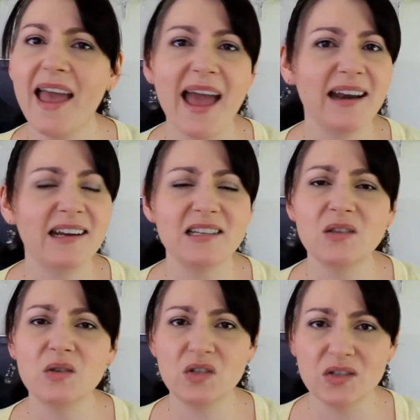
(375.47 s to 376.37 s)
and it
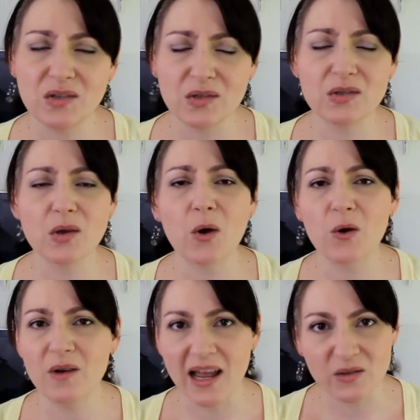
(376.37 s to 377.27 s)
is just
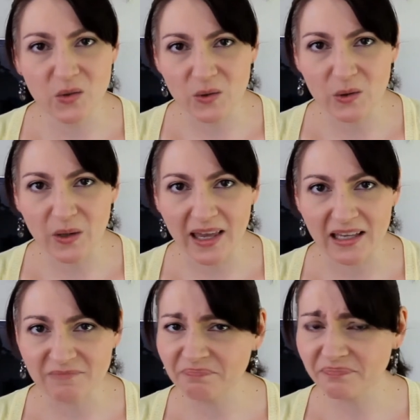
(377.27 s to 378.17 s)
so natural
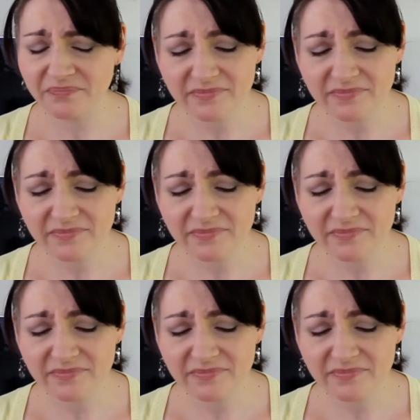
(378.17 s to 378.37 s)
looking.